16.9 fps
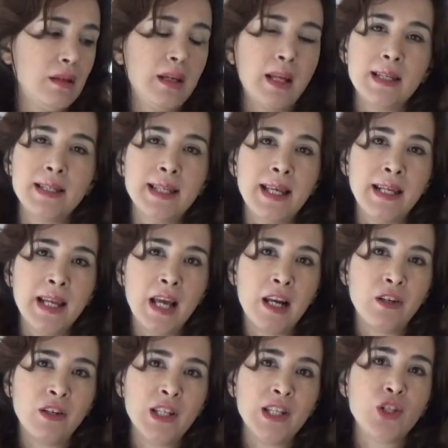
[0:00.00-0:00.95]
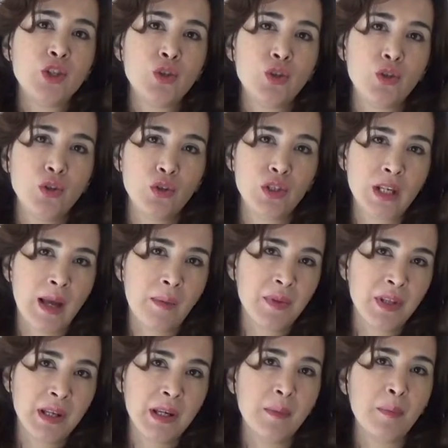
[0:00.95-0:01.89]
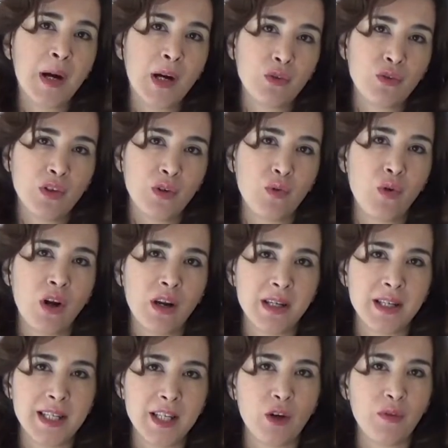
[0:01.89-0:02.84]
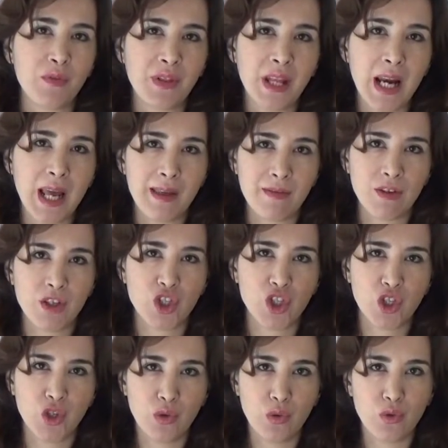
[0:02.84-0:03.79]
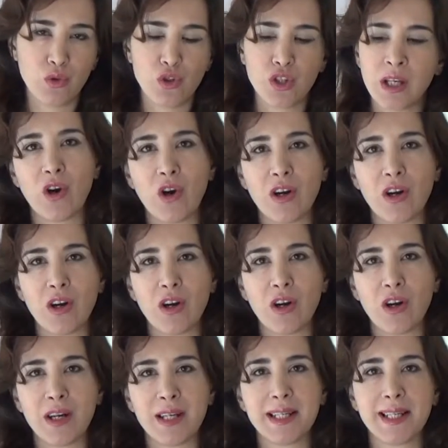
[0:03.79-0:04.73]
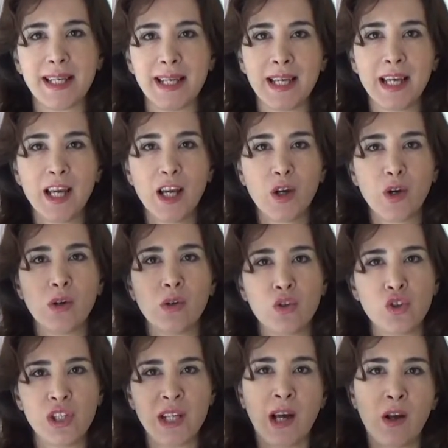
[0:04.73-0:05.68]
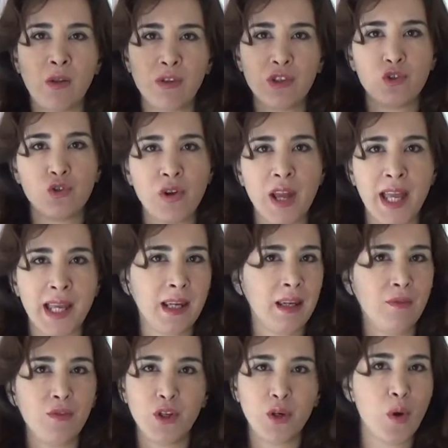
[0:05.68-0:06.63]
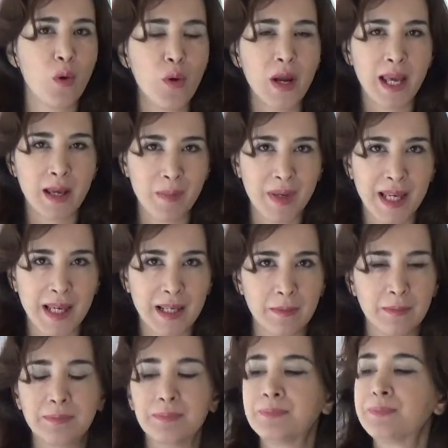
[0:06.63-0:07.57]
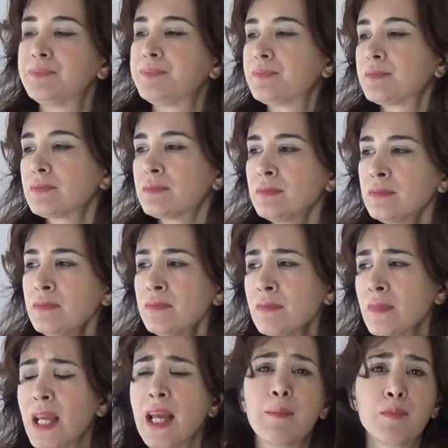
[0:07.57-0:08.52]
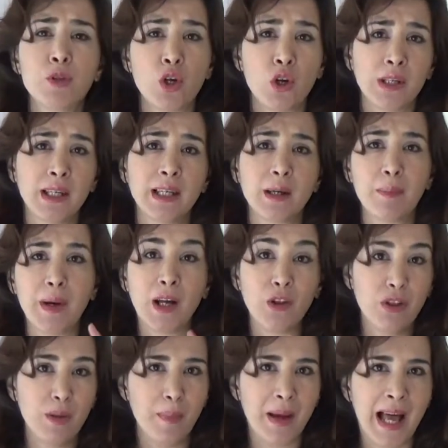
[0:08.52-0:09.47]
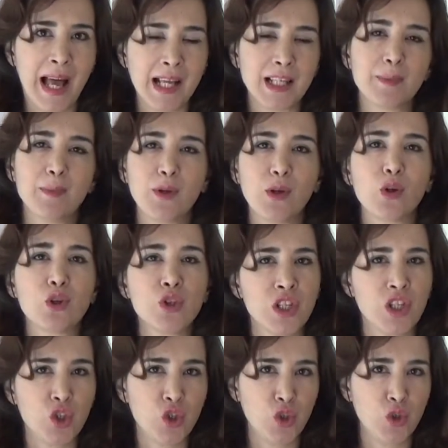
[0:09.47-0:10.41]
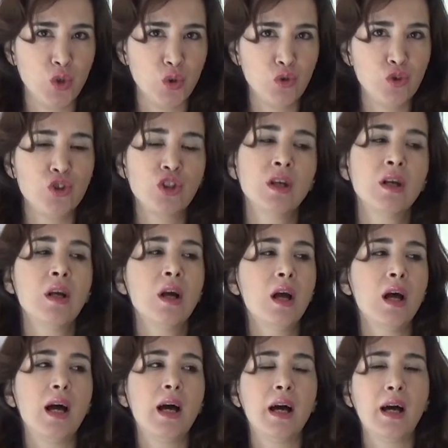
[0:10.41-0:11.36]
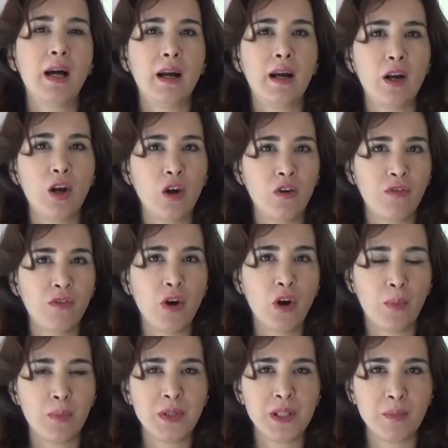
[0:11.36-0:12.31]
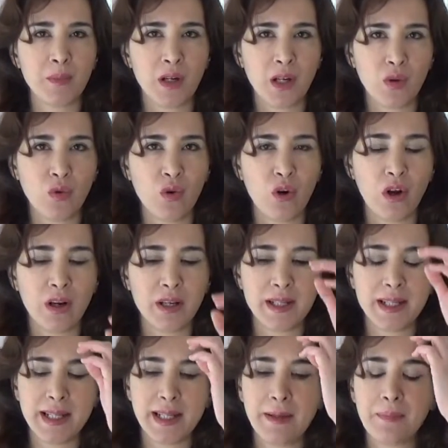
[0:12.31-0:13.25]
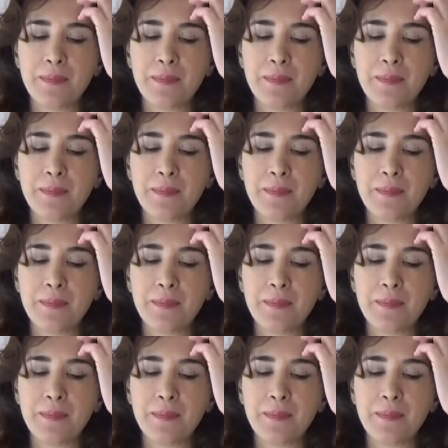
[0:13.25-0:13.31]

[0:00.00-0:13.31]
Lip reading: Chanel needs to do something about the quality of the leathers used. That's the quality goes down the drain, if you know what I mean. I'm talking about the bags, because the shoes are of optimal quality.